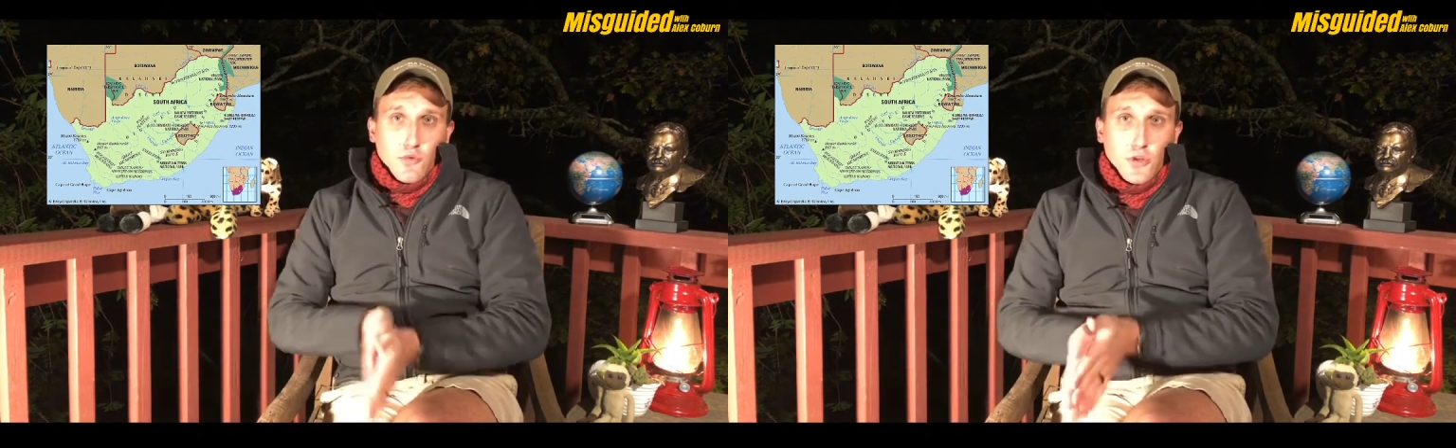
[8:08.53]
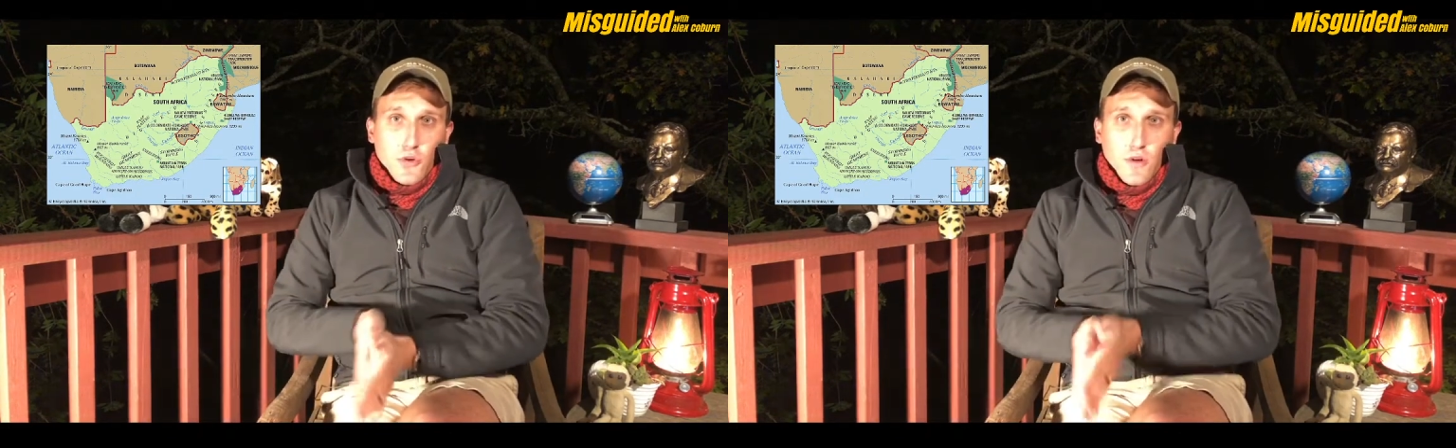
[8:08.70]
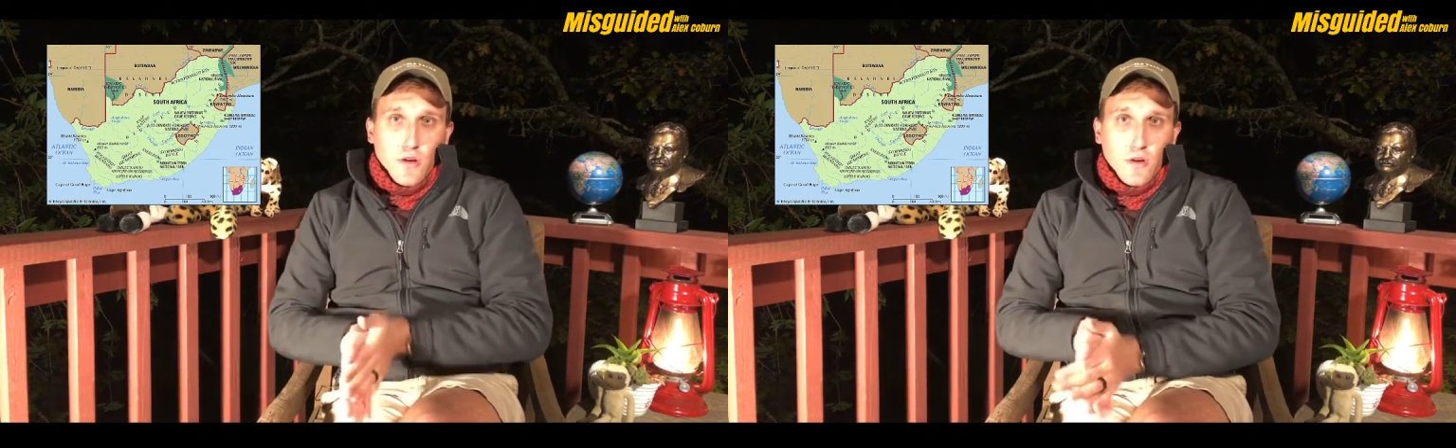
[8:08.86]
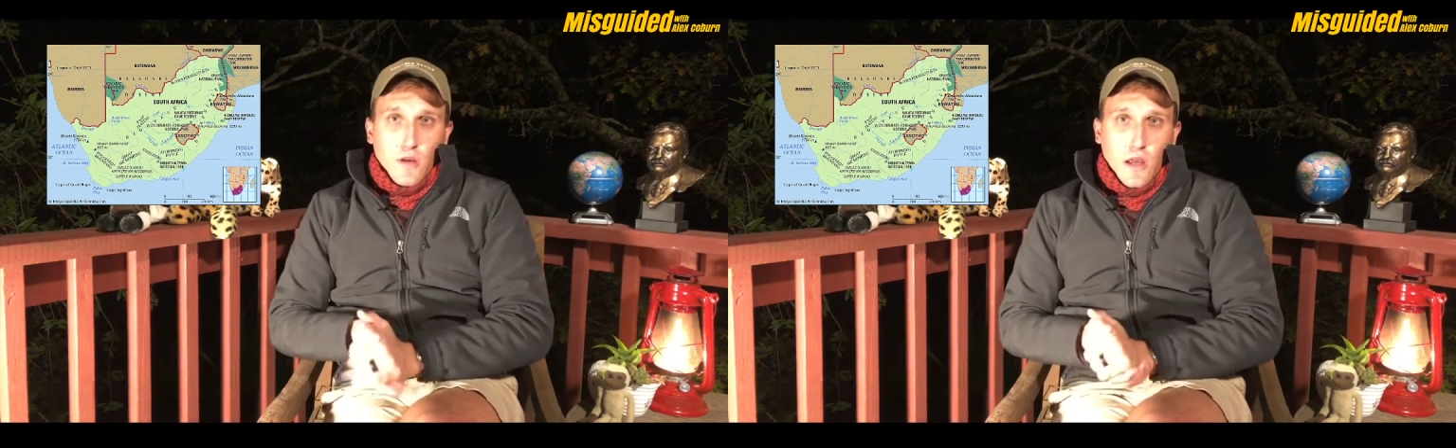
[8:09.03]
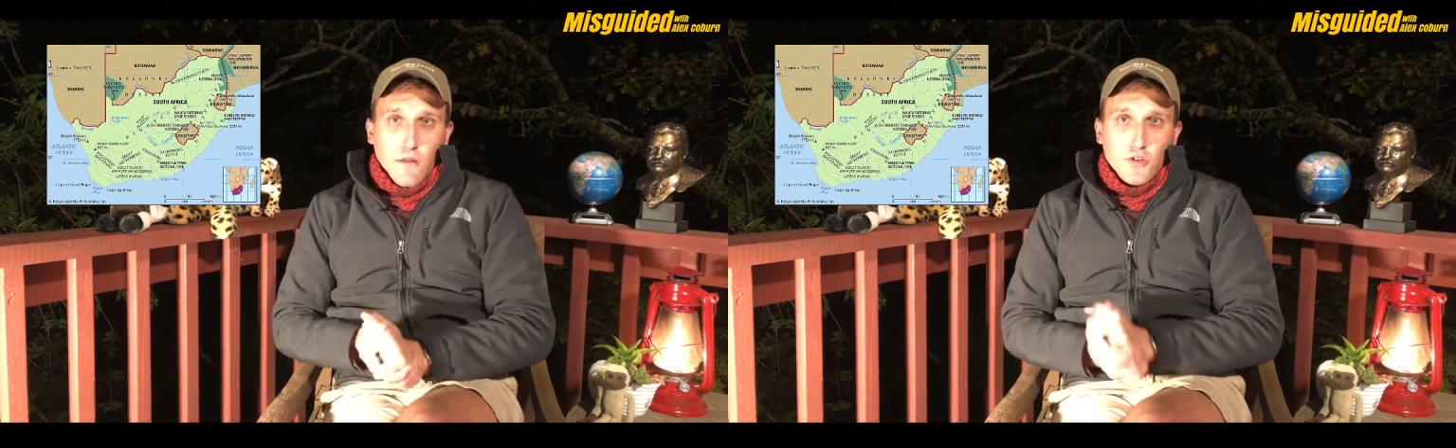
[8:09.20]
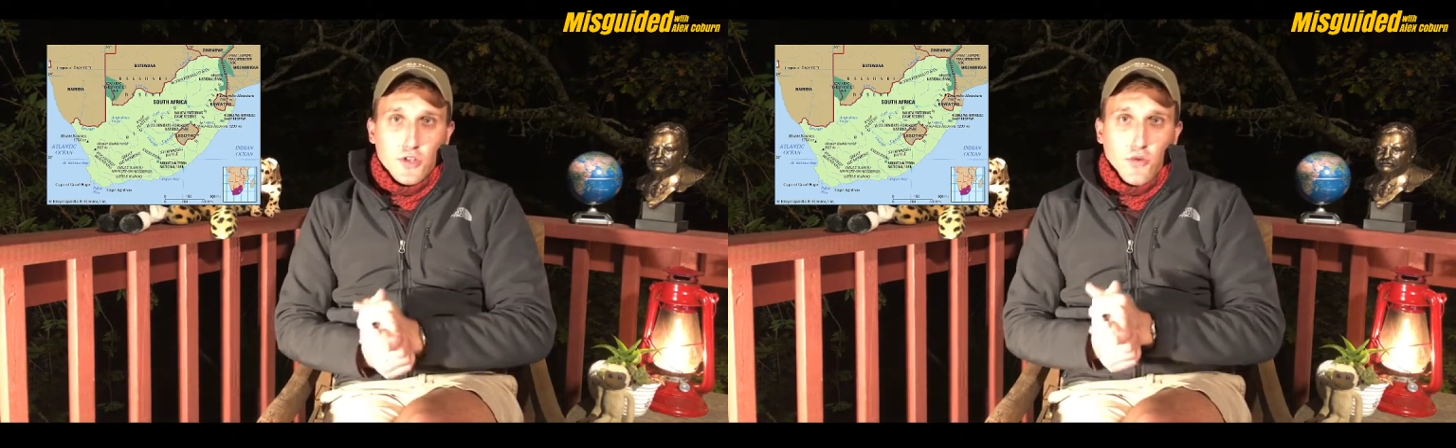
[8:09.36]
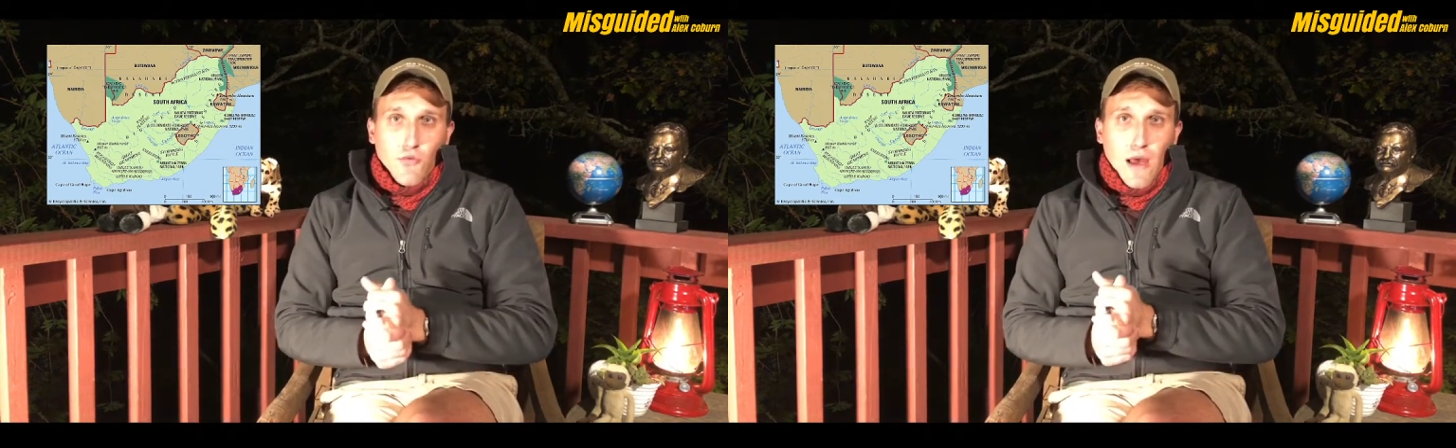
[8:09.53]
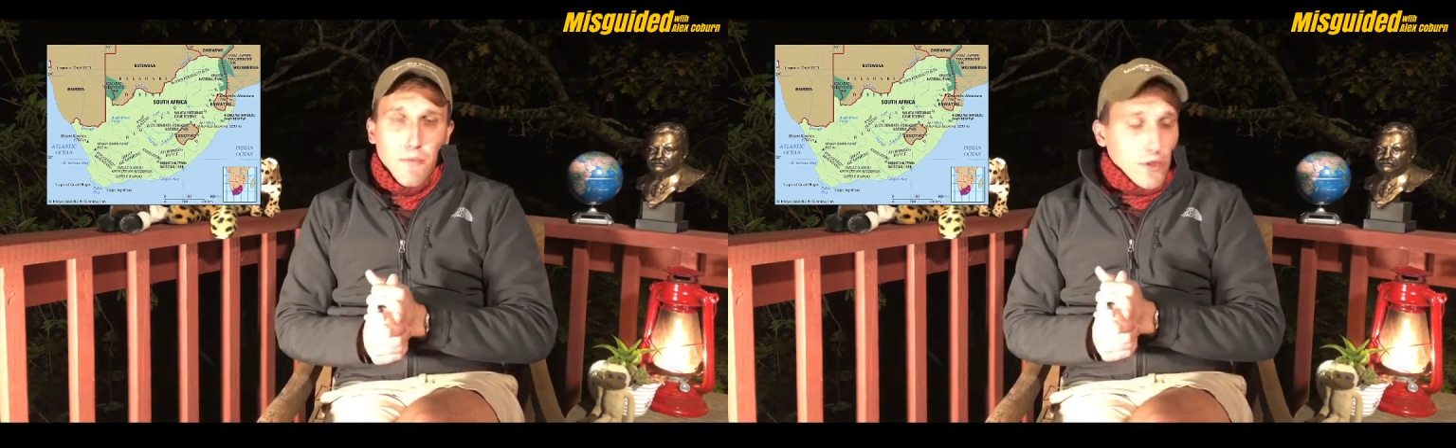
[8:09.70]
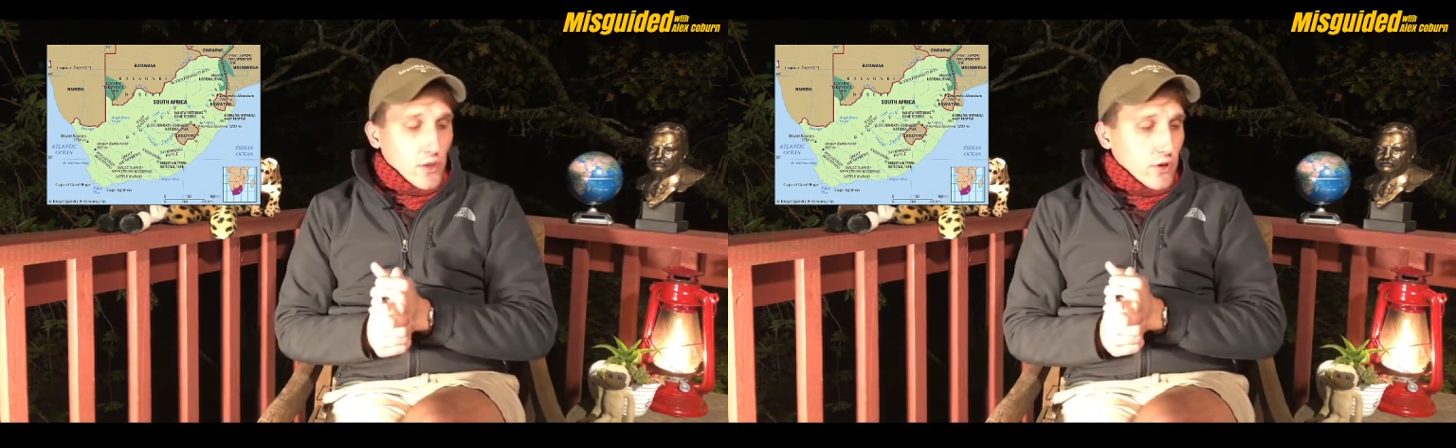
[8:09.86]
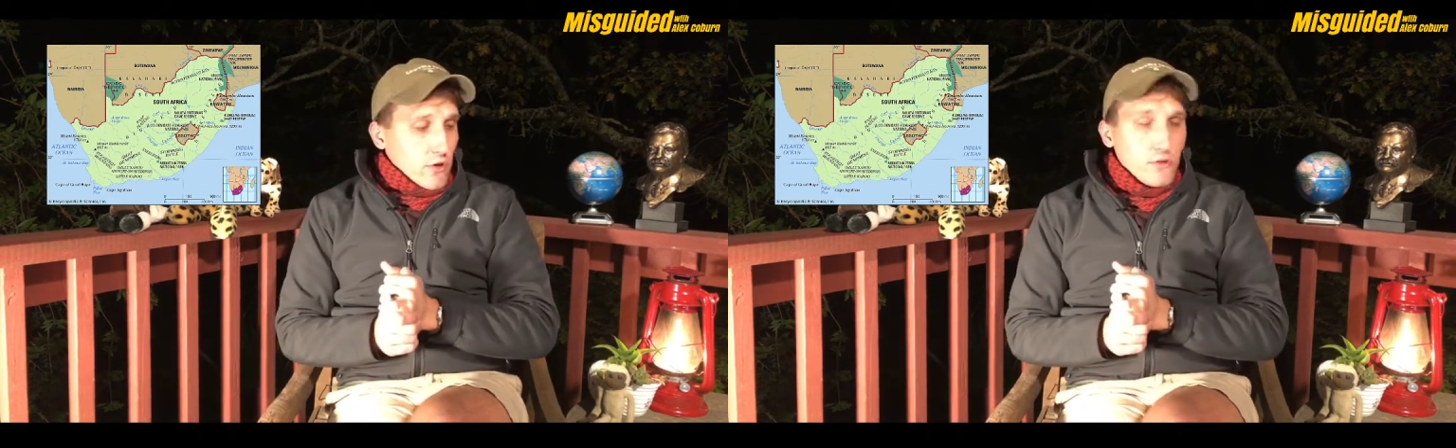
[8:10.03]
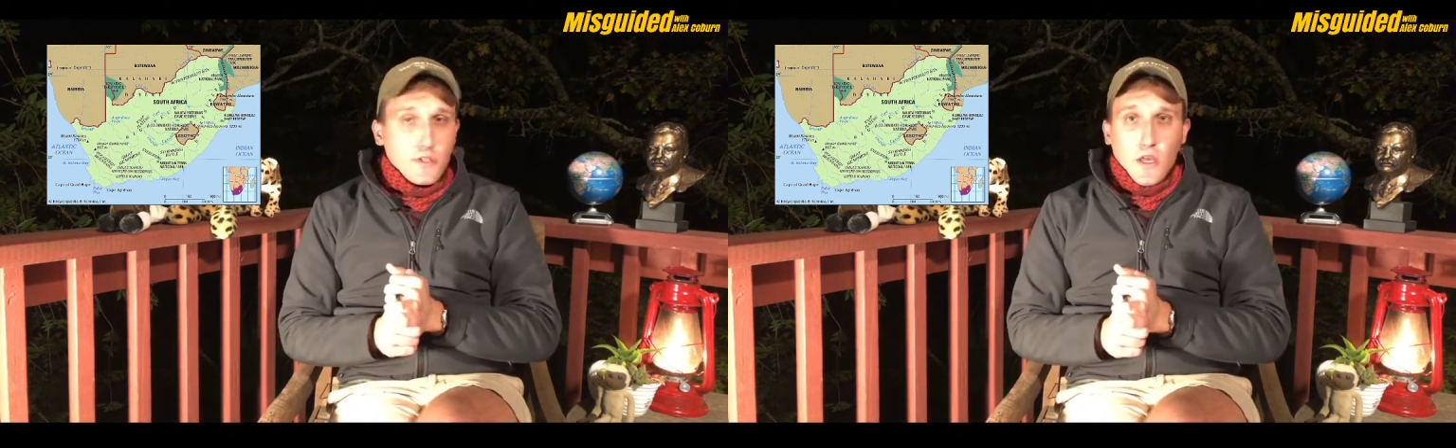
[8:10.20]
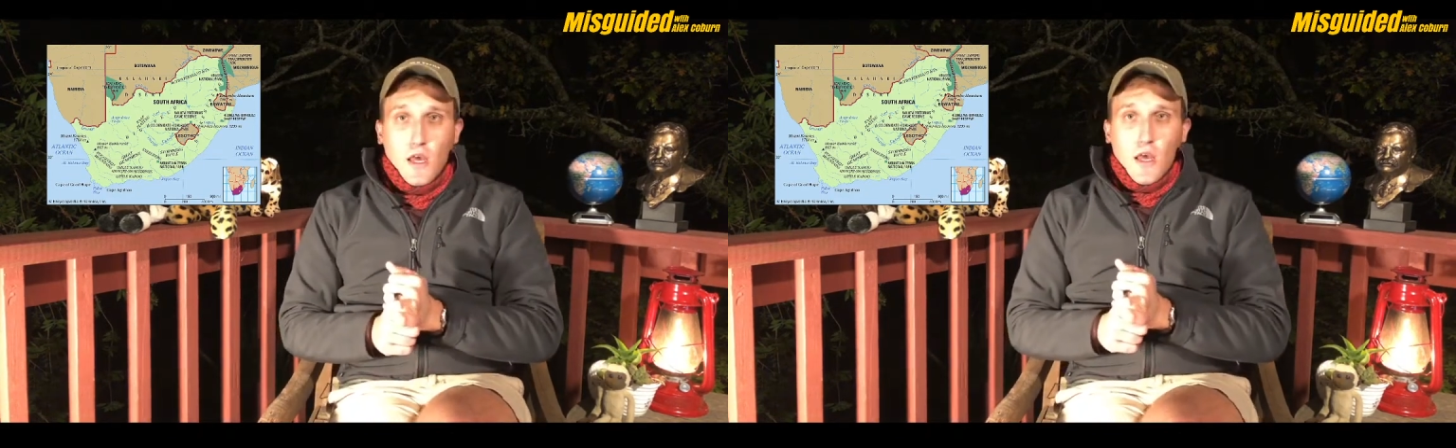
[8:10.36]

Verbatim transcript: We're doing kind of just a wrap on the news.